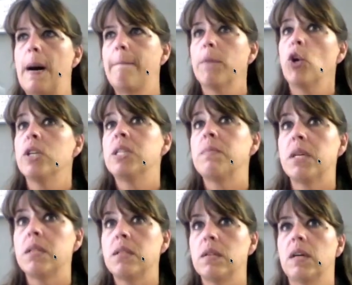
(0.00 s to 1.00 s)

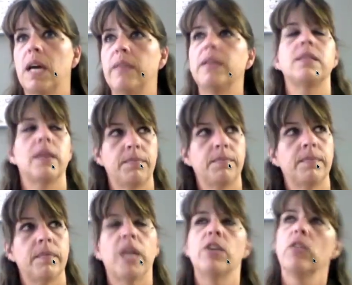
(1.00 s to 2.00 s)
Christmas," and they say,
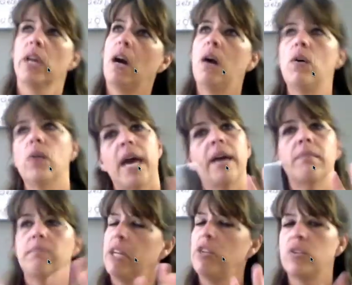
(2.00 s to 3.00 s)
"Mm-hmm," and you're like, "Oh, okay,"
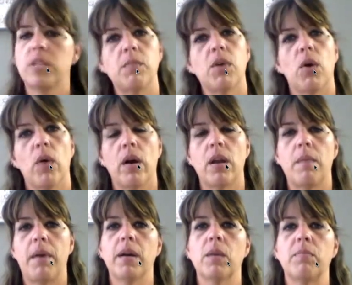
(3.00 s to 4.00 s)
and you just keep going on about
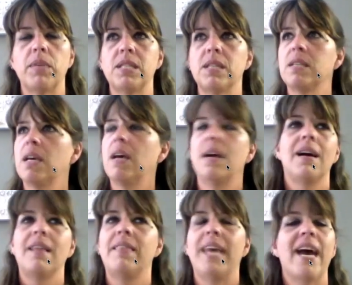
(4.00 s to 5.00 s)
your business.
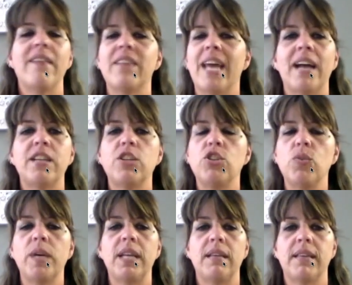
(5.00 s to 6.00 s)
They haven't had to do
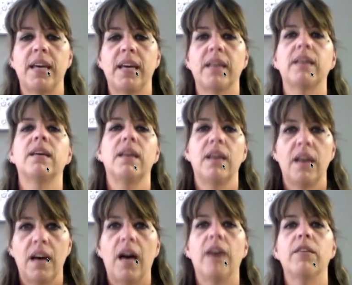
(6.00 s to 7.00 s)
anything
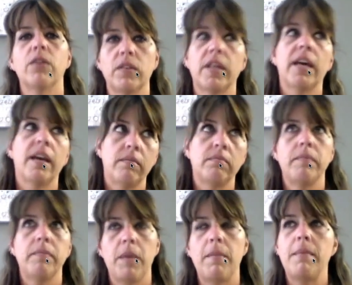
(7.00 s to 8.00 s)
other than
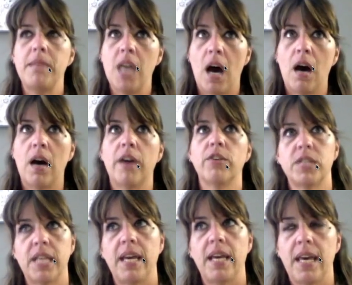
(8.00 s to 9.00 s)
maybe nod or
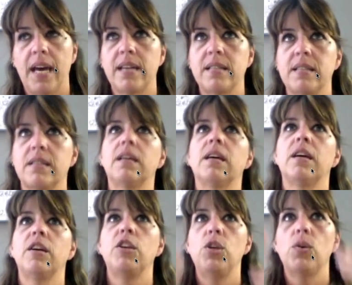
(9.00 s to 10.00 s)
say yes.
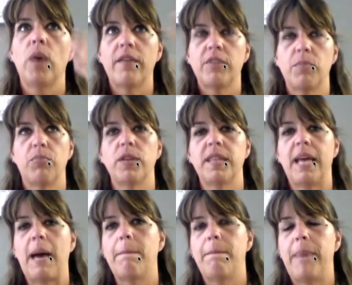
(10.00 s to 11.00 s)
You have to put that
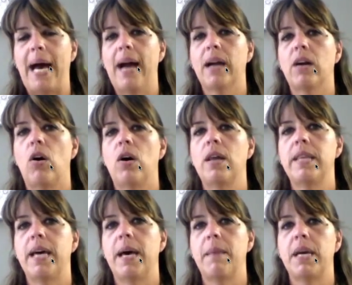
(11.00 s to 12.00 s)
back on
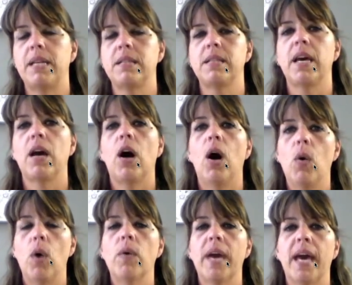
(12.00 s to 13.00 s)
them and say,
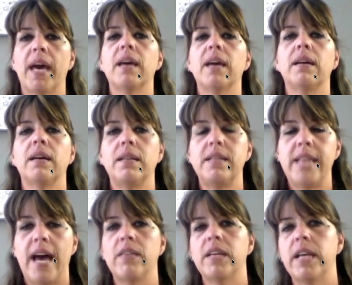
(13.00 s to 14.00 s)
"Oh, okay, now
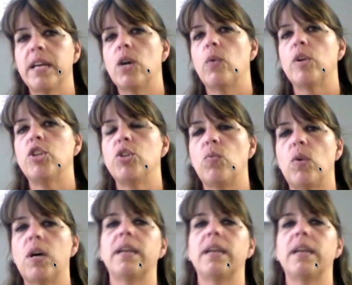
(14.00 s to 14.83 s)
that I know what you want,